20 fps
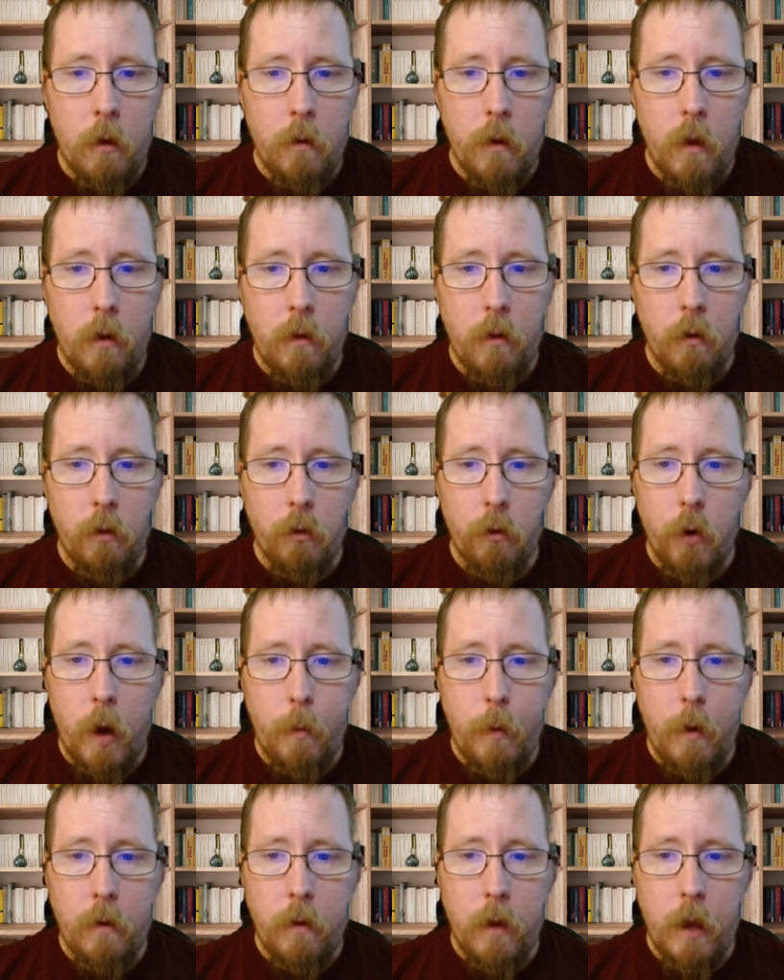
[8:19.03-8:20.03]
This
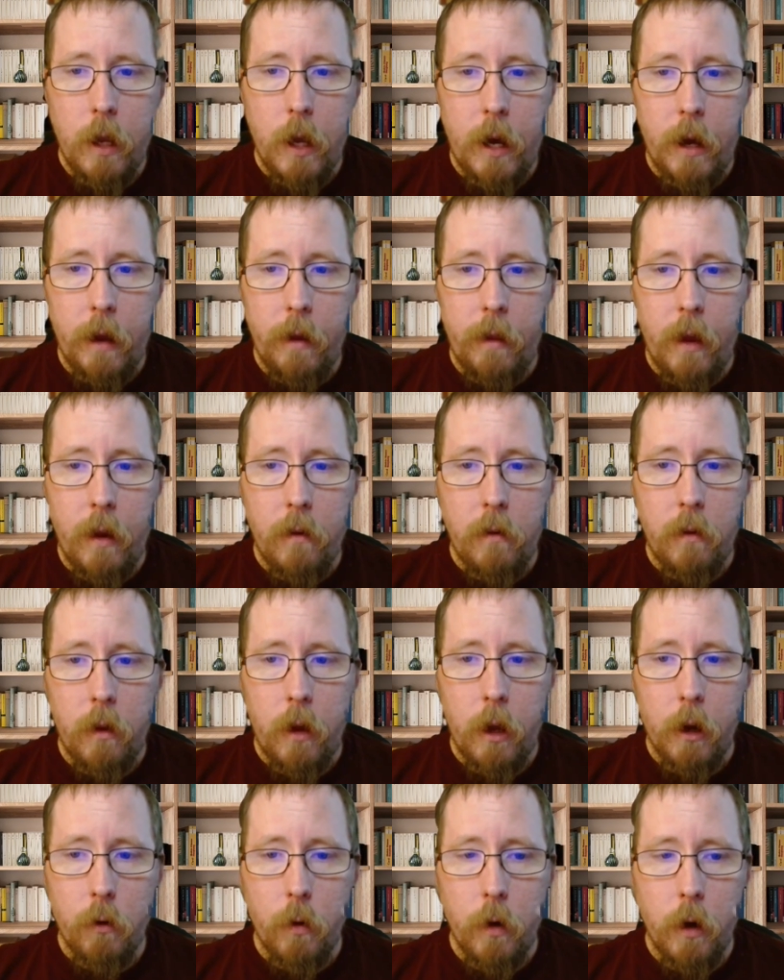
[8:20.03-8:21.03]
discrepancy highlights
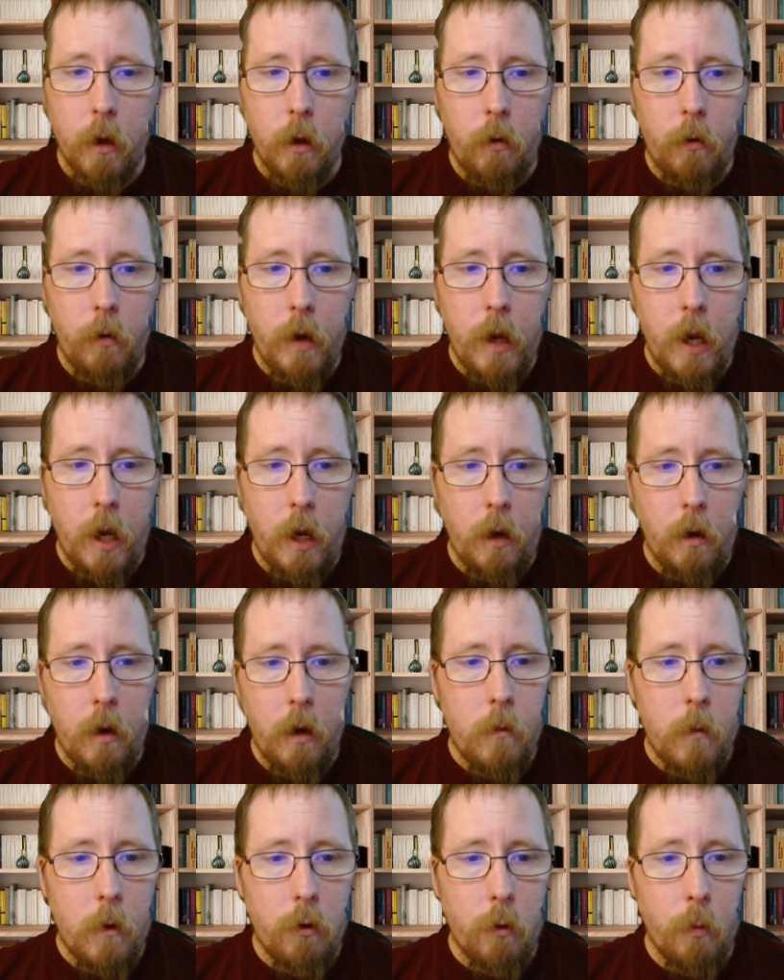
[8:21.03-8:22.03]
a critical need
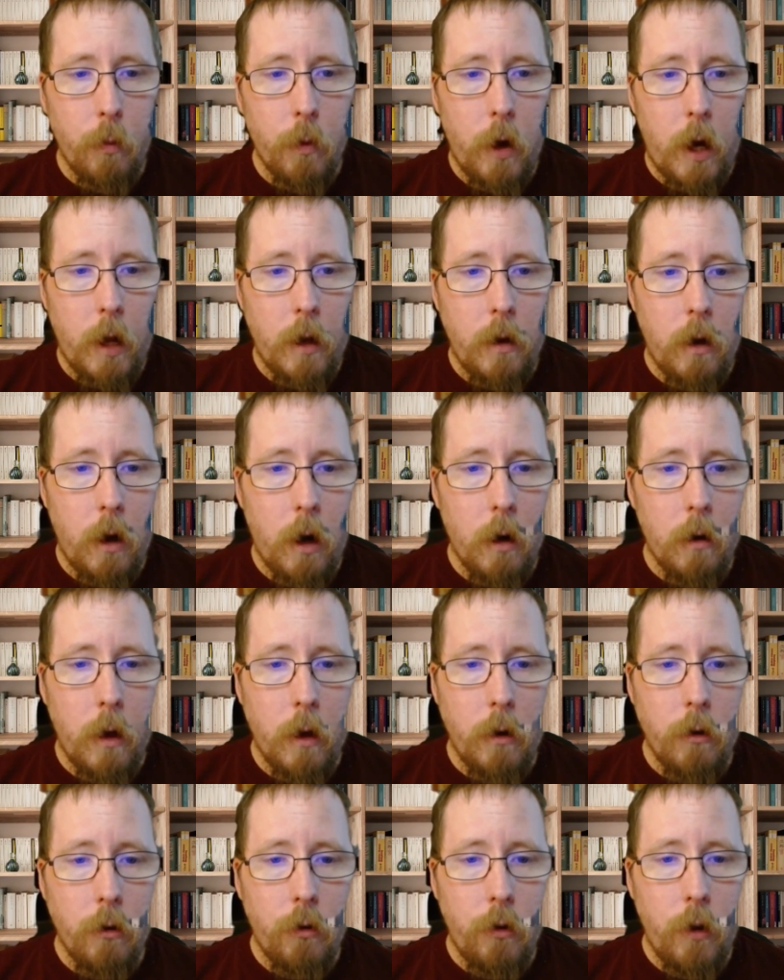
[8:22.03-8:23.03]
to broaden our
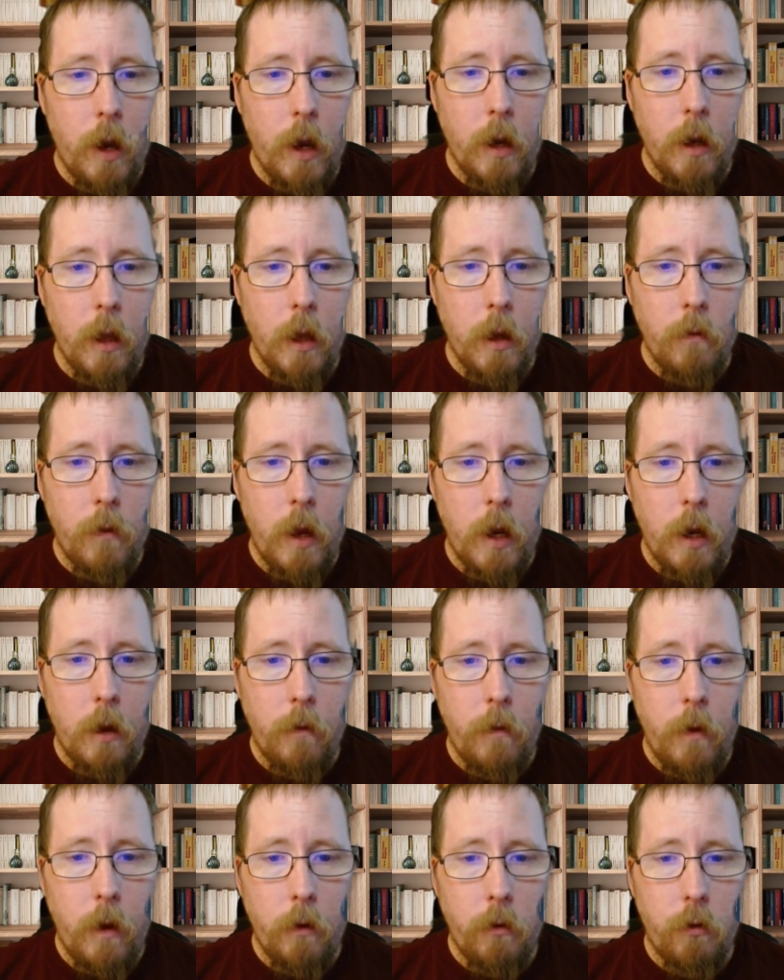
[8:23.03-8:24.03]
understanding of
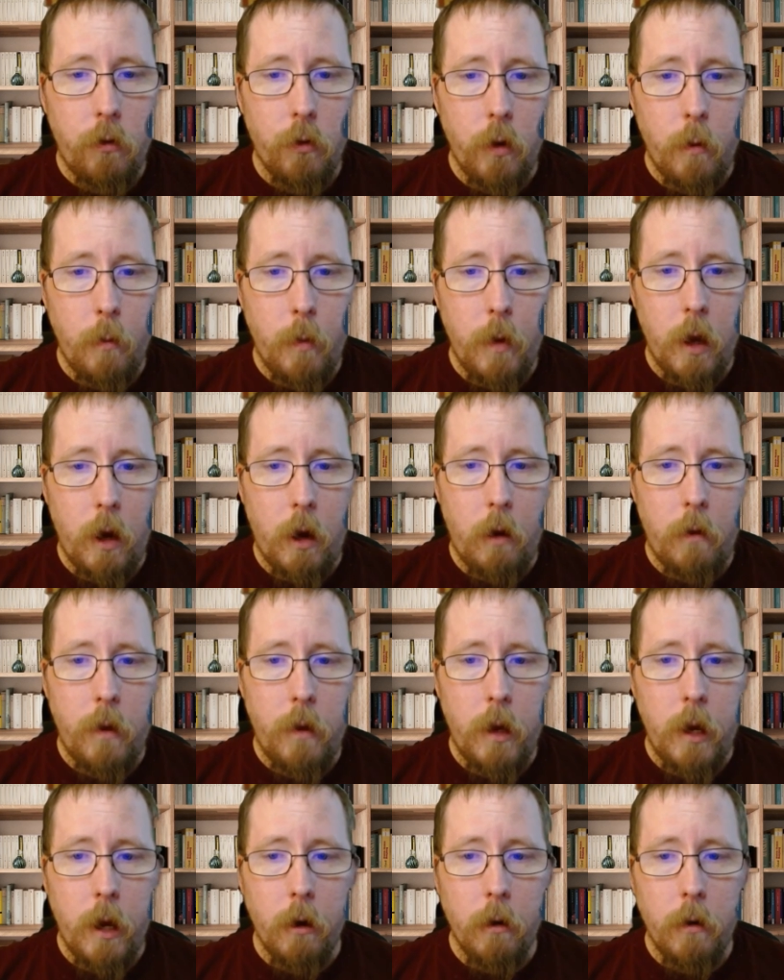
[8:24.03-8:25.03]
Native history beyond
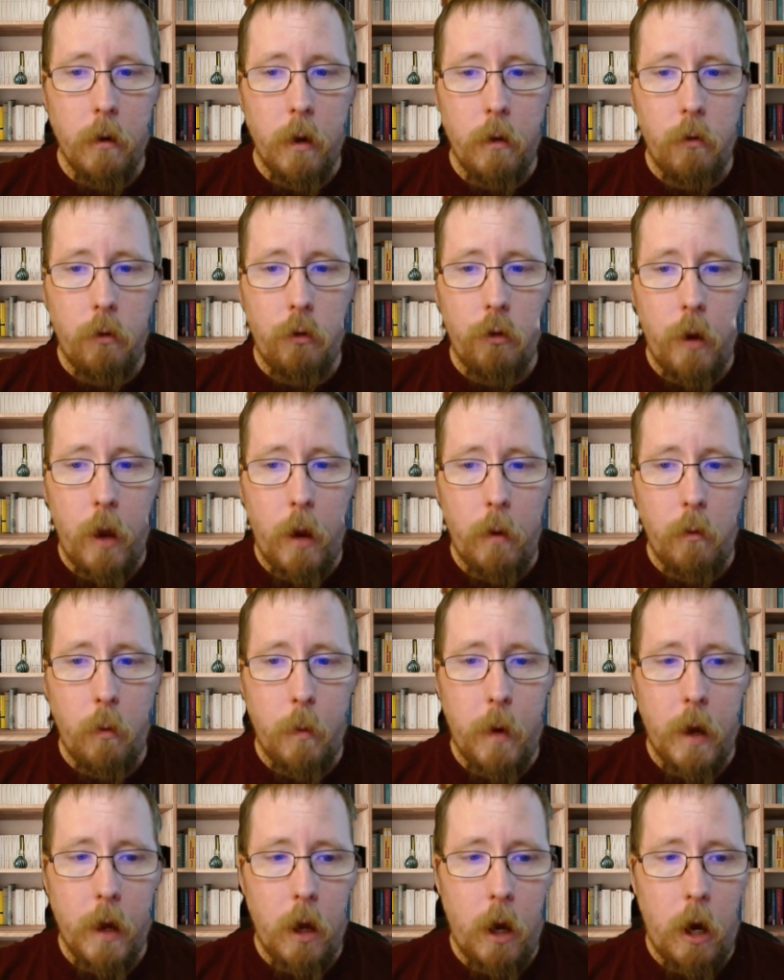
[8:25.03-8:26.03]
the narratives shaped
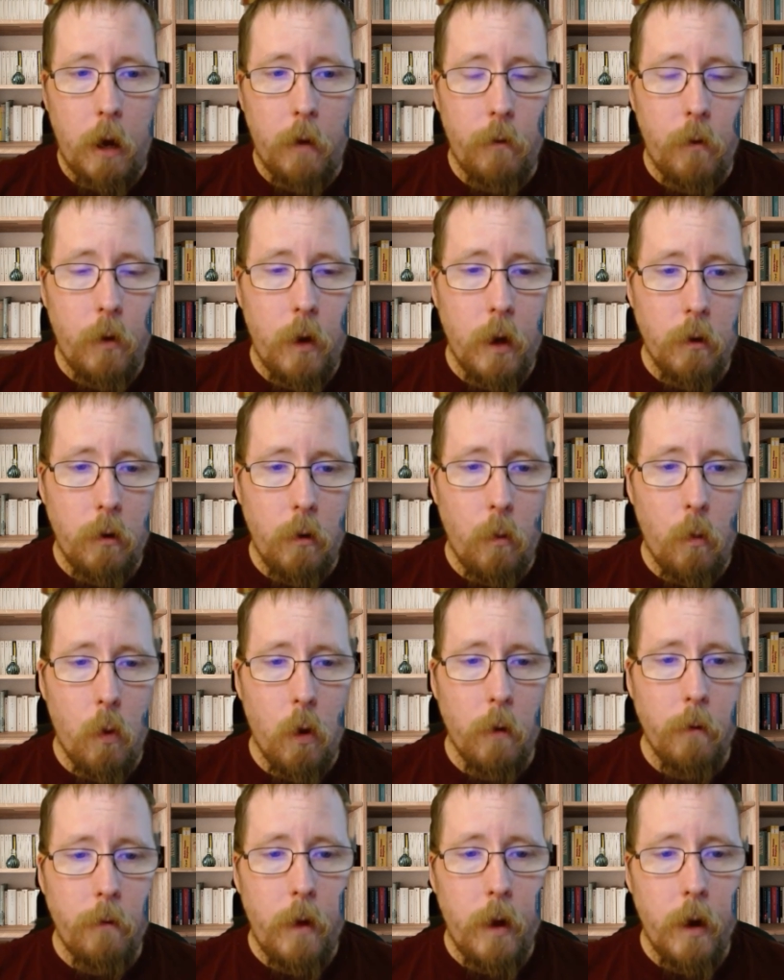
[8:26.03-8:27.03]
by conflict and
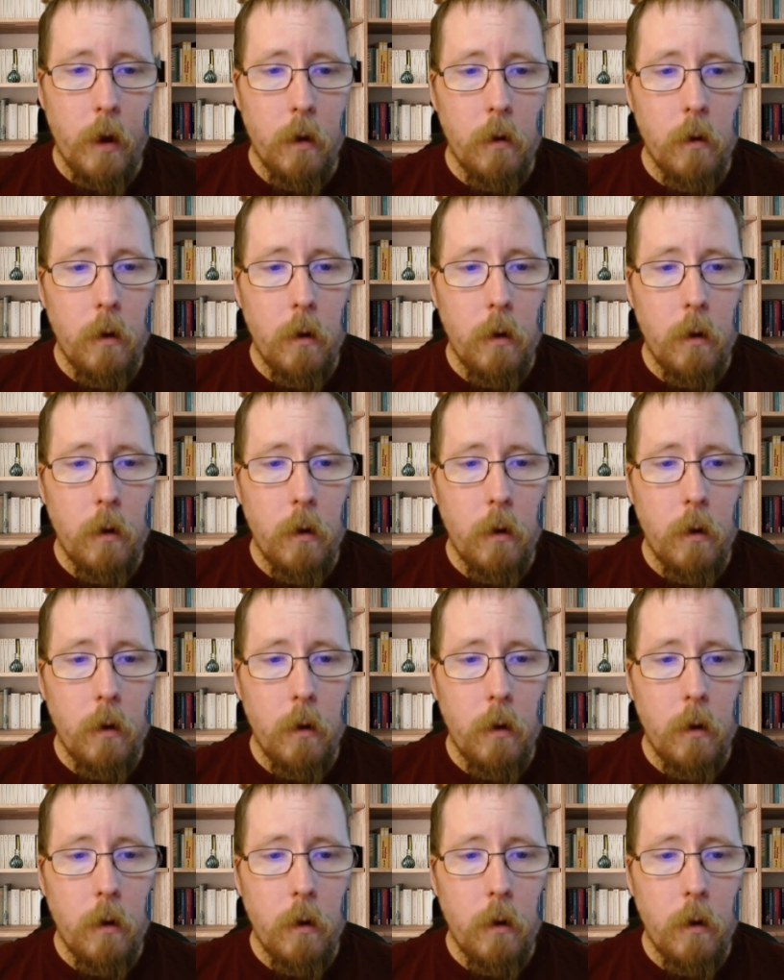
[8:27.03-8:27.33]
warfare.